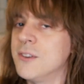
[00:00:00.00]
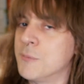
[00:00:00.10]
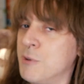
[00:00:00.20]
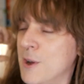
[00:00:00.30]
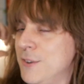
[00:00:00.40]

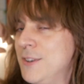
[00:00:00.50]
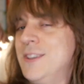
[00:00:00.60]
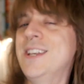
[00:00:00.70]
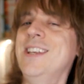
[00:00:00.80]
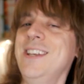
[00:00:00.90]

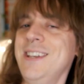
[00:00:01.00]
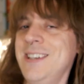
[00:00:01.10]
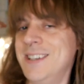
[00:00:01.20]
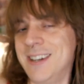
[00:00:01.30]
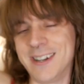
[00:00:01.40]
Surprisingly,
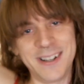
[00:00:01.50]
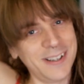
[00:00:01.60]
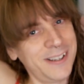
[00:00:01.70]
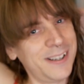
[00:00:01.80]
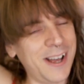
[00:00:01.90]

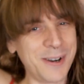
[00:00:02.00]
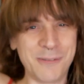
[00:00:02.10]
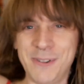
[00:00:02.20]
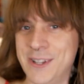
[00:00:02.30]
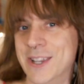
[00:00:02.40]
uh, I
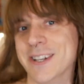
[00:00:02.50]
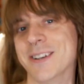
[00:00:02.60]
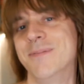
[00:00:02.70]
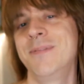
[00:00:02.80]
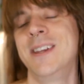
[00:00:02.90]
don't really like
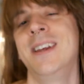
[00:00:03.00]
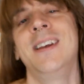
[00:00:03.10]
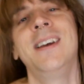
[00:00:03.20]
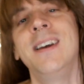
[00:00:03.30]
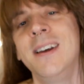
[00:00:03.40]
them.
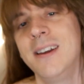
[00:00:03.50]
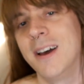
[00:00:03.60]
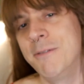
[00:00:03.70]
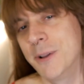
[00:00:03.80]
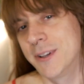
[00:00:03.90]

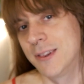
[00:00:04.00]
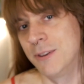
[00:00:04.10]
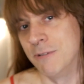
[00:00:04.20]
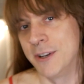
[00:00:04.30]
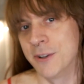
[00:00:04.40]
I feel like
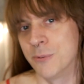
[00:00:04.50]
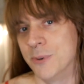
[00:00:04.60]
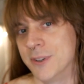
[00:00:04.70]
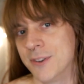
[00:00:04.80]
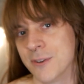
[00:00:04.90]
the regular
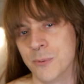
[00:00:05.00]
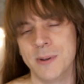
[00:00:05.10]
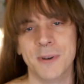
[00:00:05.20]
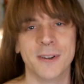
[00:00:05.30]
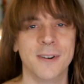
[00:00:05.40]
ones are way
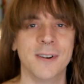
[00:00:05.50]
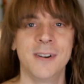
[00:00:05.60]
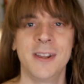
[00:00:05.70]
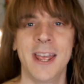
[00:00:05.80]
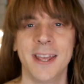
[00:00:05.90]
better
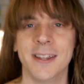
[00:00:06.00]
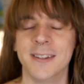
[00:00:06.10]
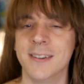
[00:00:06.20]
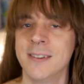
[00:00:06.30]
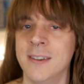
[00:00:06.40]

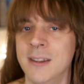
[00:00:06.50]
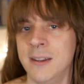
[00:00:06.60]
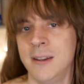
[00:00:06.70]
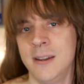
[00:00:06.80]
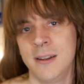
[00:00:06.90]
and
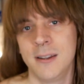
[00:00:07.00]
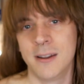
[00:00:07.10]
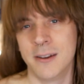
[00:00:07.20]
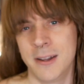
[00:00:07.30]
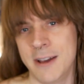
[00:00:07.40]

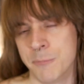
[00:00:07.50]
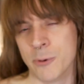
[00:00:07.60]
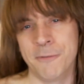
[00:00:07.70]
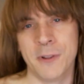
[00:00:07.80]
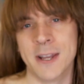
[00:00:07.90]
uh, have more
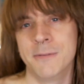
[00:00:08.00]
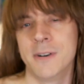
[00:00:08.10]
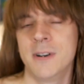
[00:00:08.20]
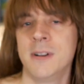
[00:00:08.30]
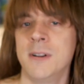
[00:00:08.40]

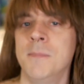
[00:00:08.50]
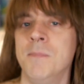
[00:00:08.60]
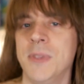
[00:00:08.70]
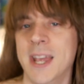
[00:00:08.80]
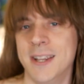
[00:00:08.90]
flavor
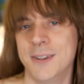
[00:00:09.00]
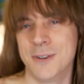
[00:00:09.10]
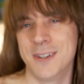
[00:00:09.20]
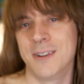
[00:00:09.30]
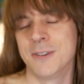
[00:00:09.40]
and
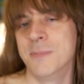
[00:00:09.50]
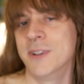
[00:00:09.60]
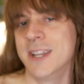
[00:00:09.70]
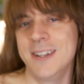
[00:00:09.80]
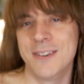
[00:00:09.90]
are
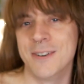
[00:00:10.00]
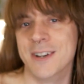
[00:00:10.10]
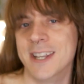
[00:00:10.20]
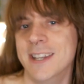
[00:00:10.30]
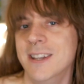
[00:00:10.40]
ultimately easier
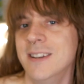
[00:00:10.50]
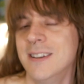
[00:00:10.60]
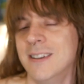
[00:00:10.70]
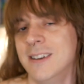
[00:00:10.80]
to eat.